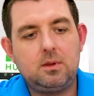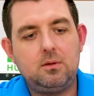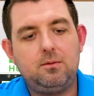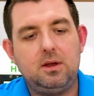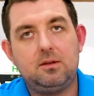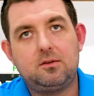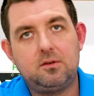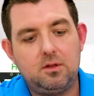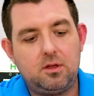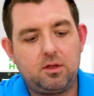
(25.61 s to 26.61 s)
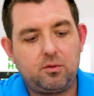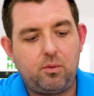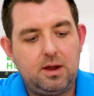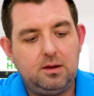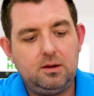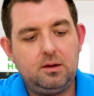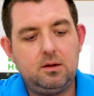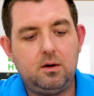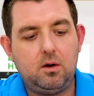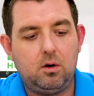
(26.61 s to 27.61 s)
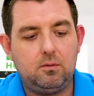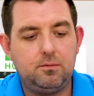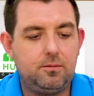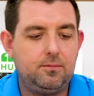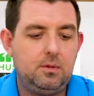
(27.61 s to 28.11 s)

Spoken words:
fits the thread of